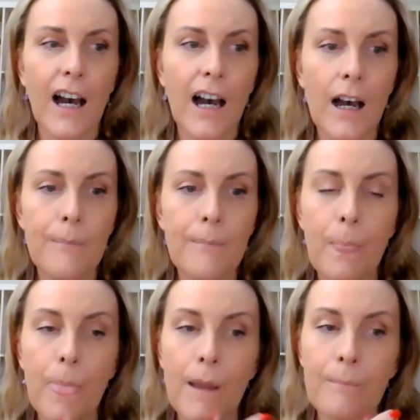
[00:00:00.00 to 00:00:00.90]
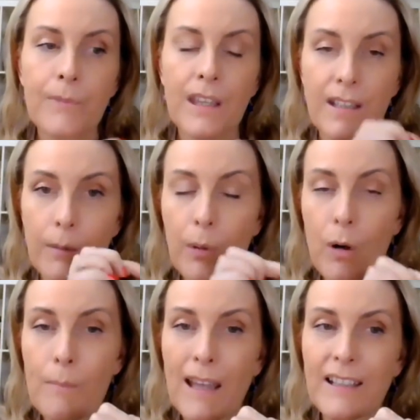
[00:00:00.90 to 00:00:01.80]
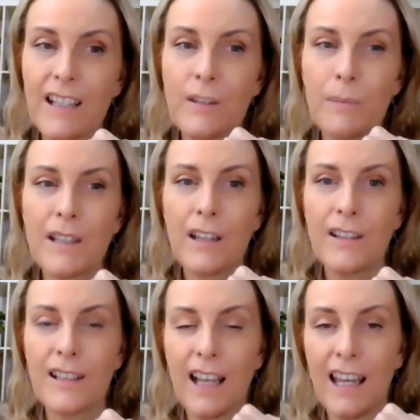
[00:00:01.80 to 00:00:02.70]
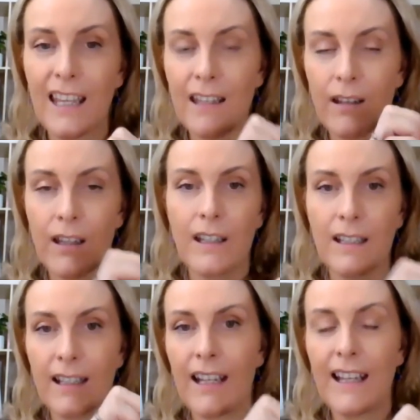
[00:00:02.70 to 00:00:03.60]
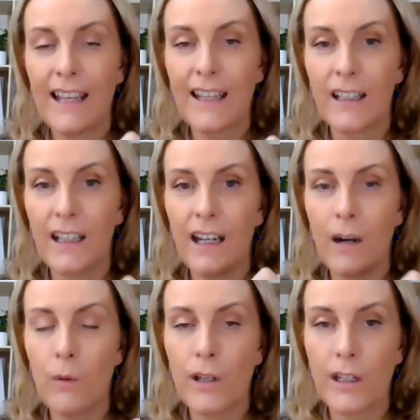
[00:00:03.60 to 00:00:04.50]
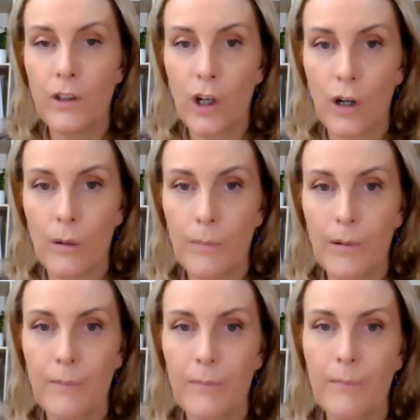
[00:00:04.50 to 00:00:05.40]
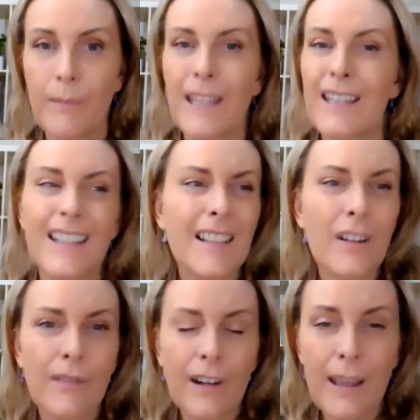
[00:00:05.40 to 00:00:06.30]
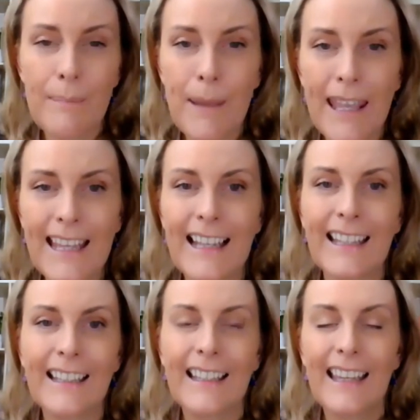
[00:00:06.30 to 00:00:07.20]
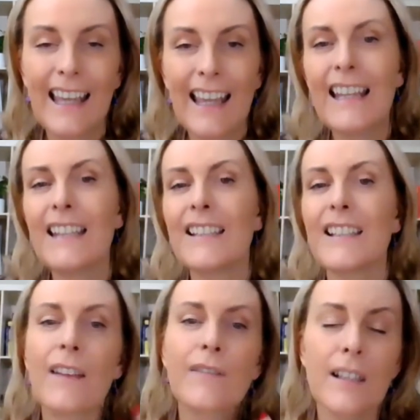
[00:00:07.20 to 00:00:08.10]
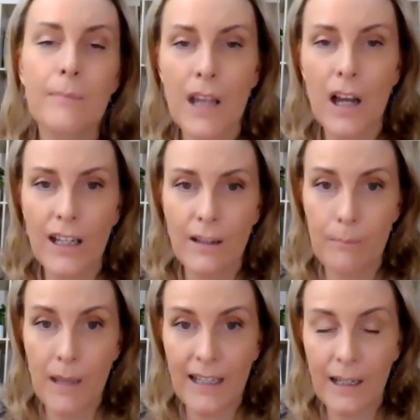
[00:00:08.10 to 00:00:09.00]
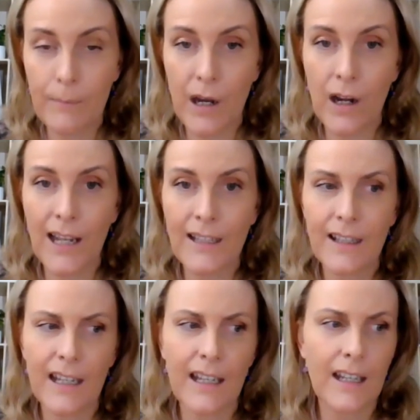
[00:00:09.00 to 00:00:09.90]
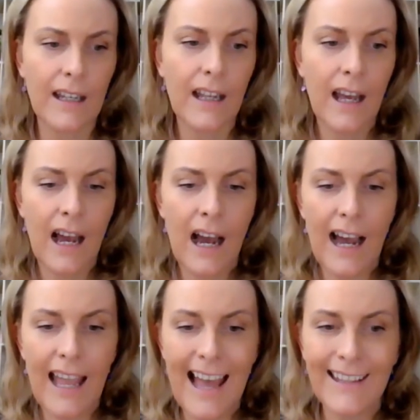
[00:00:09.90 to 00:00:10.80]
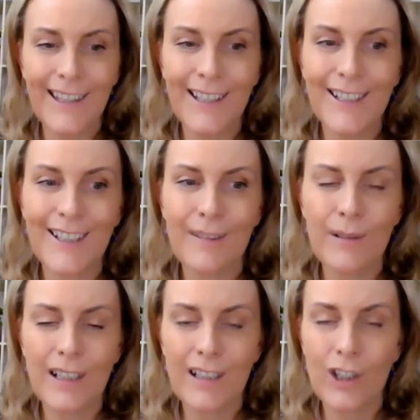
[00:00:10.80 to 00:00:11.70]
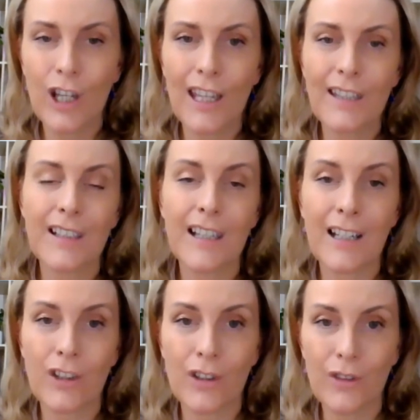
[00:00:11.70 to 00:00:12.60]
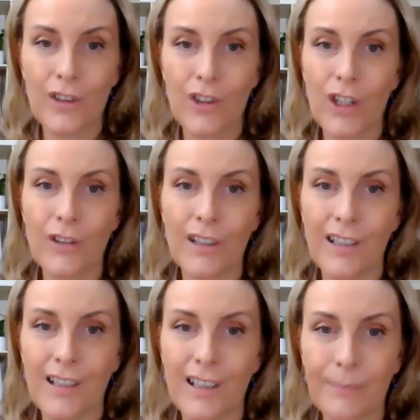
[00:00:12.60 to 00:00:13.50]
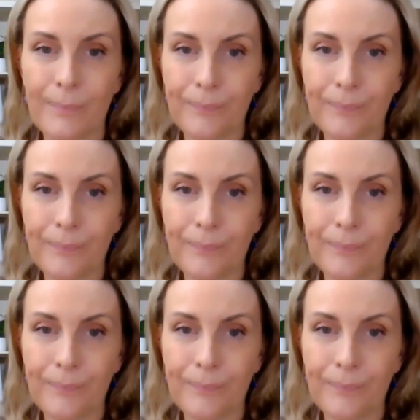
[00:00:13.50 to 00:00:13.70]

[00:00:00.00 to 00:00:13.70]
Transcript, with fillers: um, so put a message but don't say dear nicola i want a job because it's not very appealing it needs to have some kind of meaning behind it and i had this there was this young international student